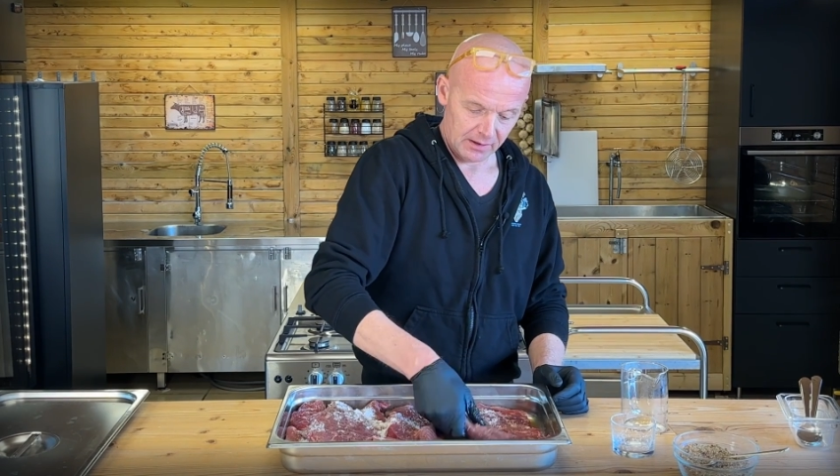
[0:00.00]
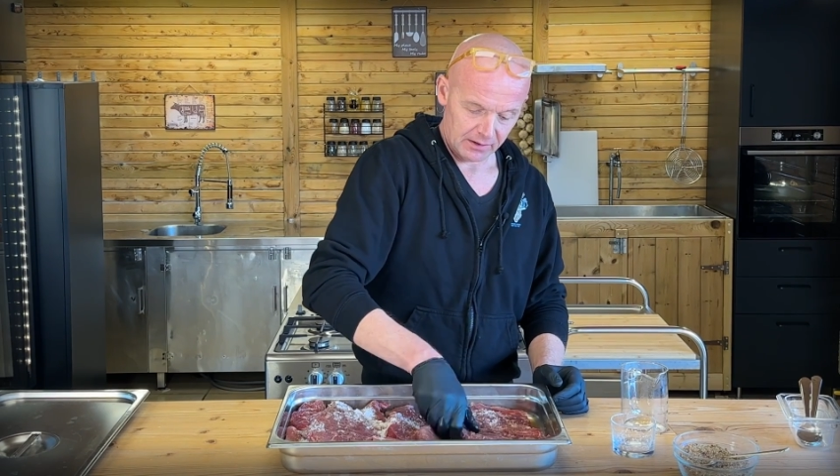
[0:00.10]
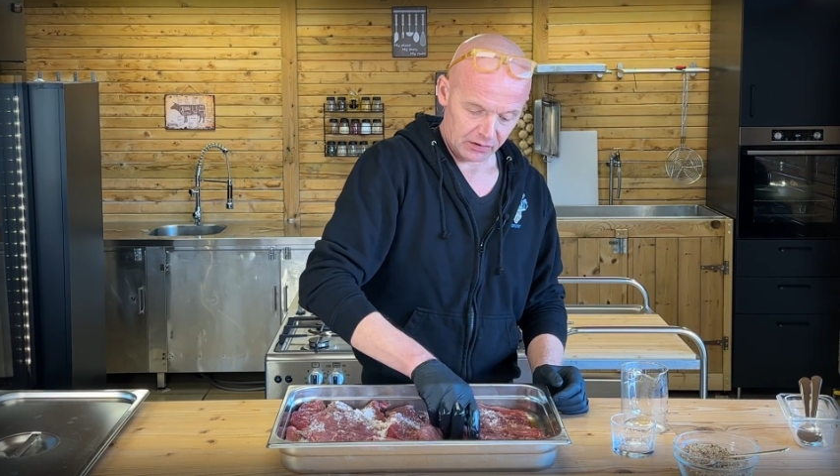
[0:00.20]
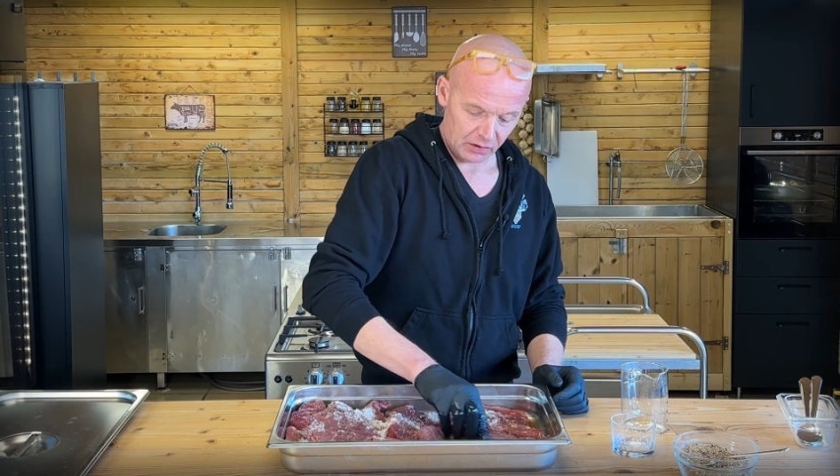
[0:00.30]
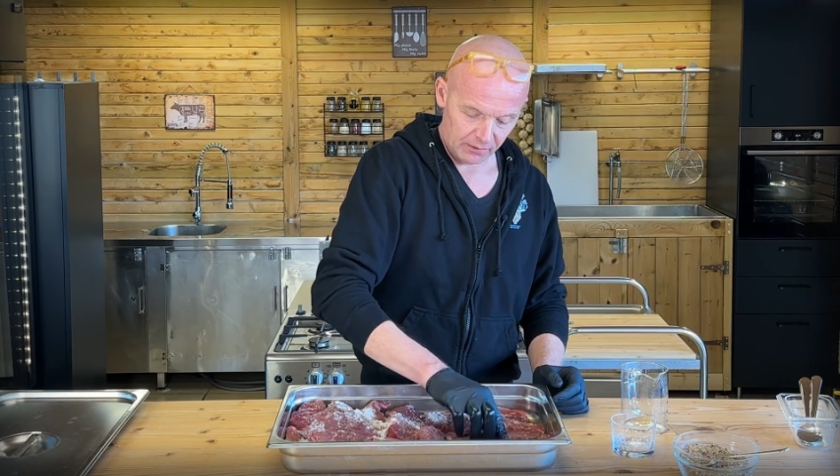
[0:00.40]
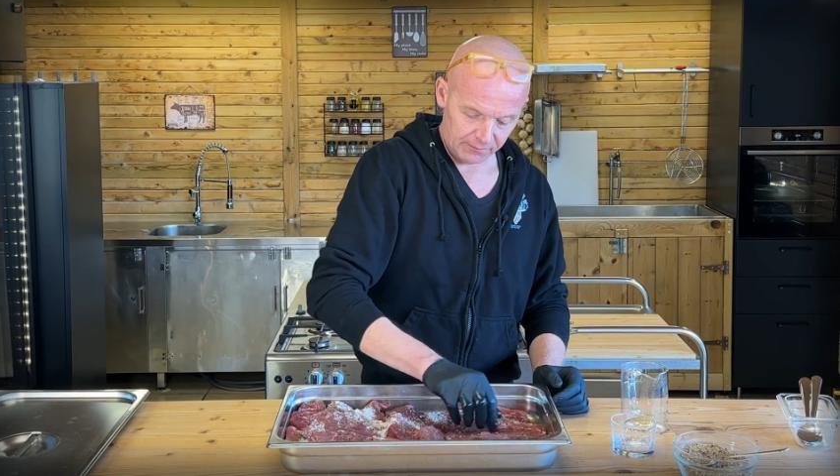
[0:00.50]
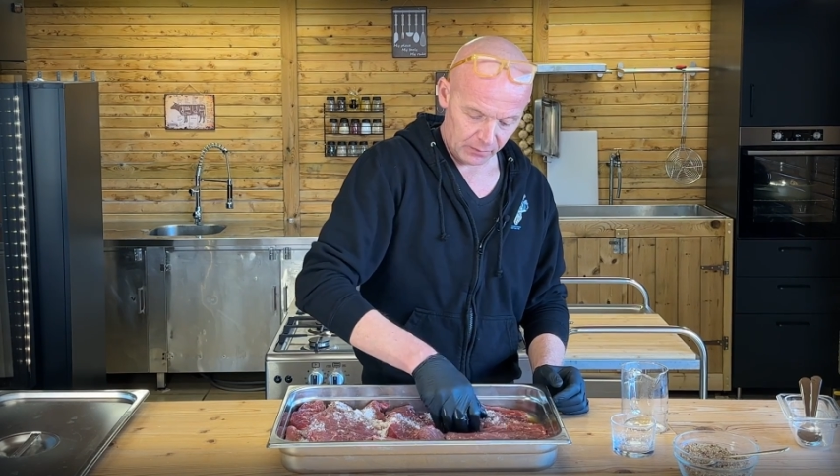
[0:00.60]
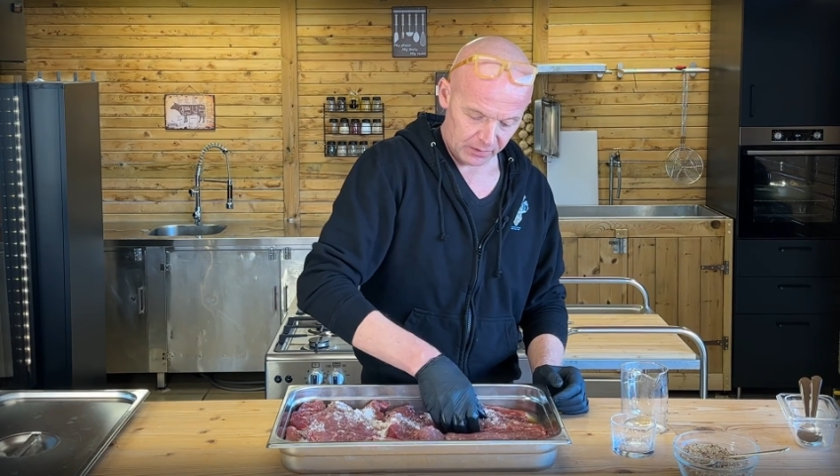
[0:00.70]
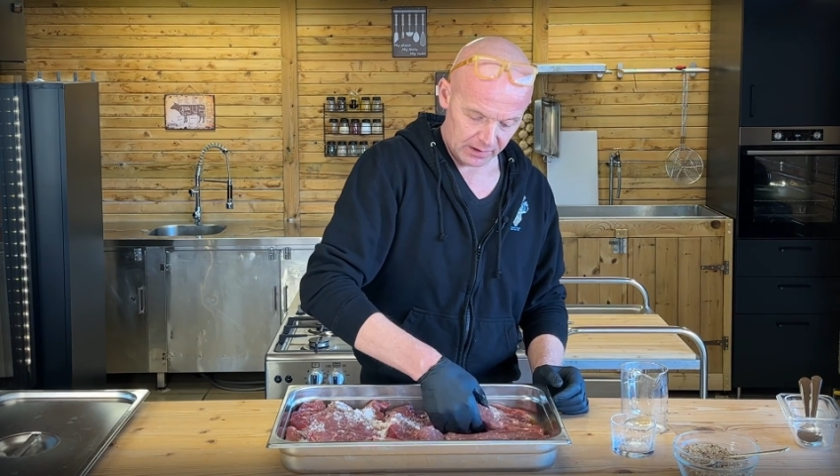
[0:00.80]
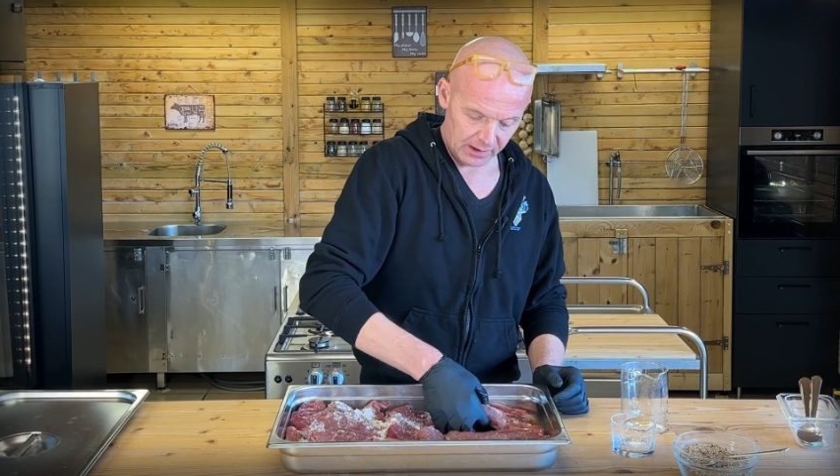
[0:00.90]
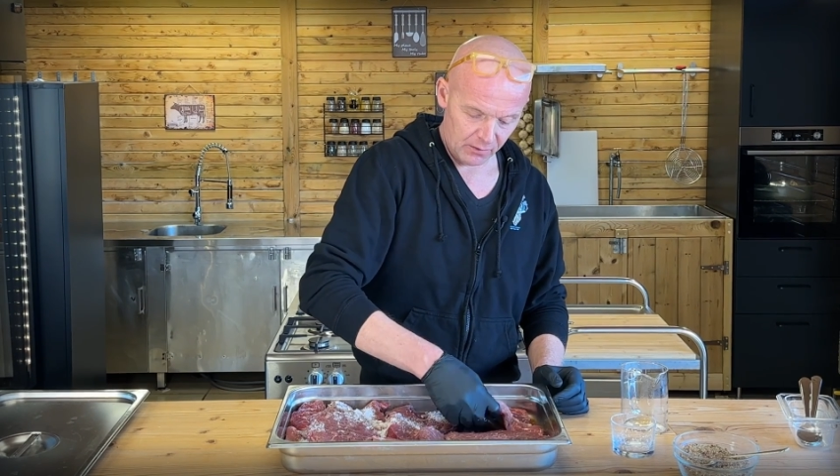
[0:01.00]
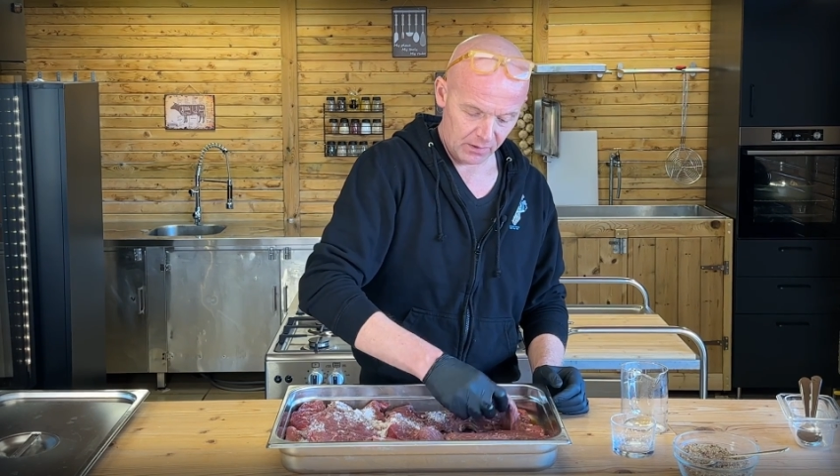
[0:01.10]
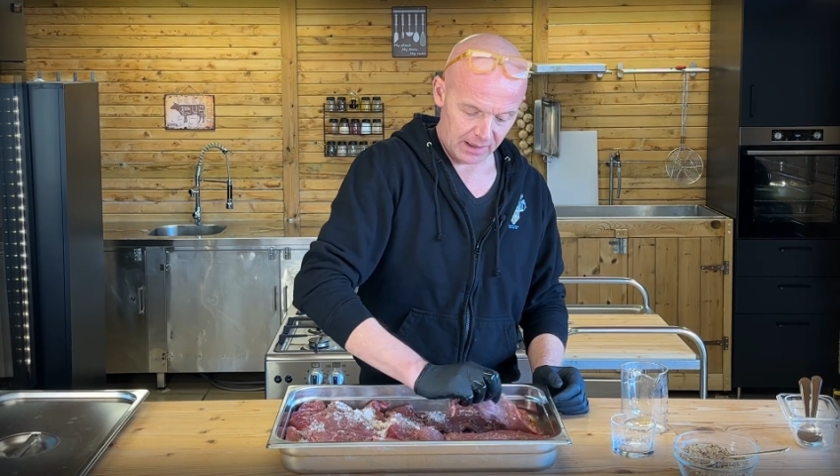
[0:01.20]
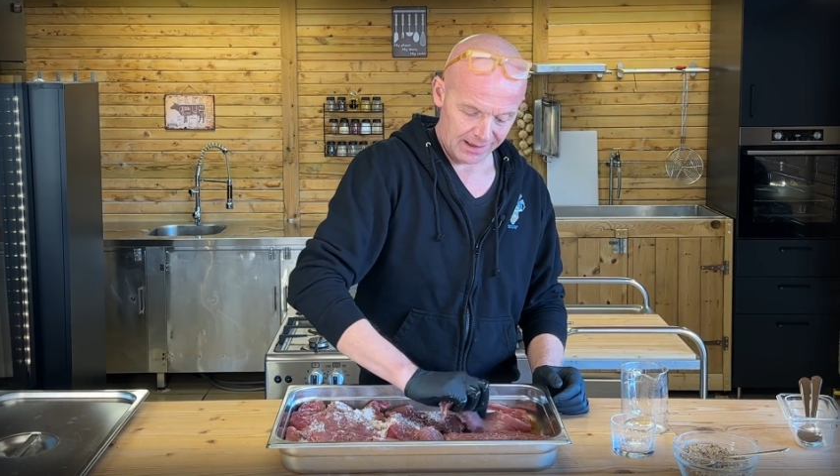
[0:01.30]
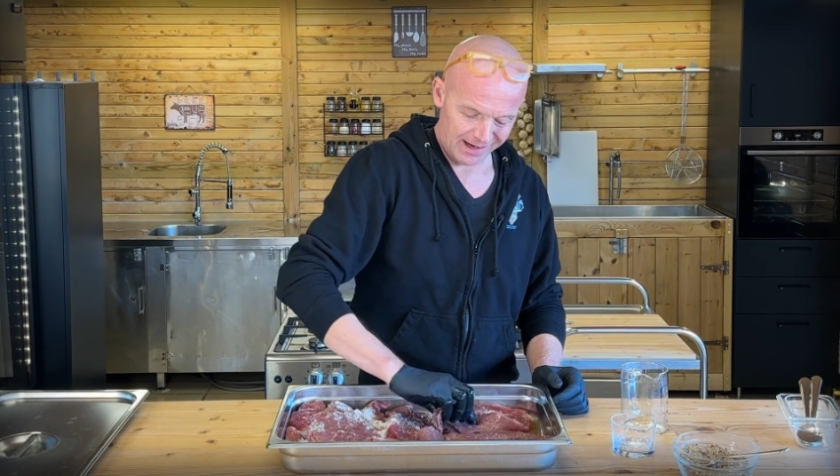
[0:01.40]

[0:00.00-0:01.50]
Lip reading: dissolved with the liquid and